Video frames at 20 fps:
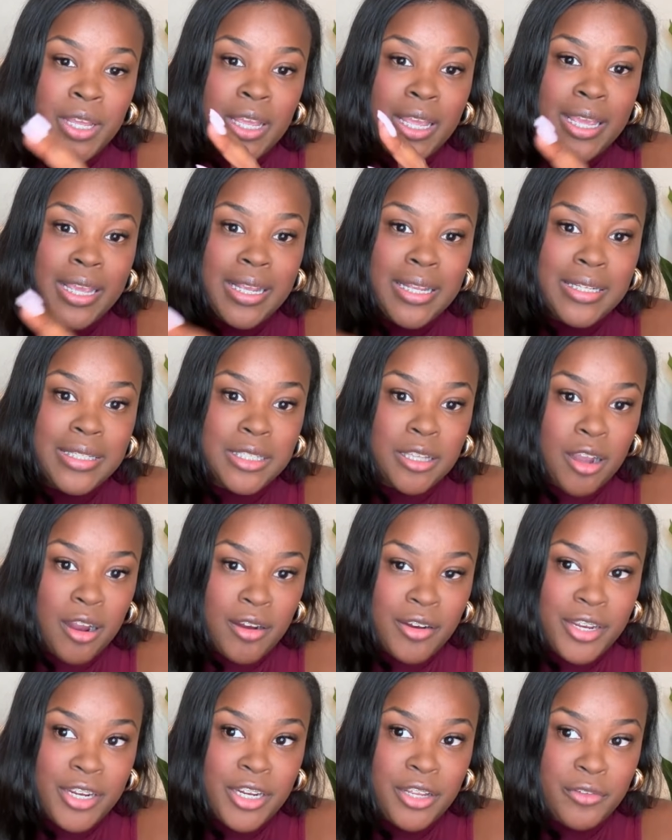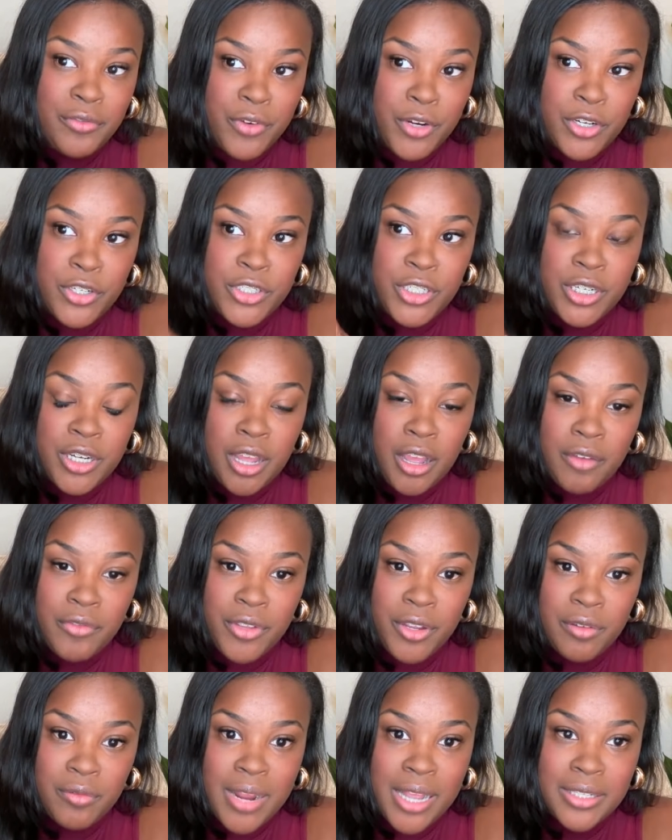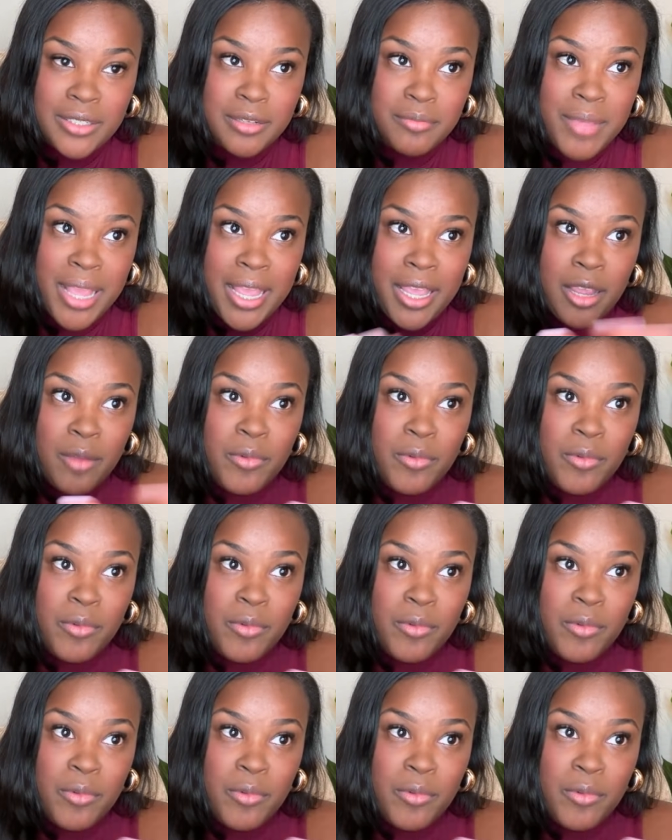a targeted version of your resume.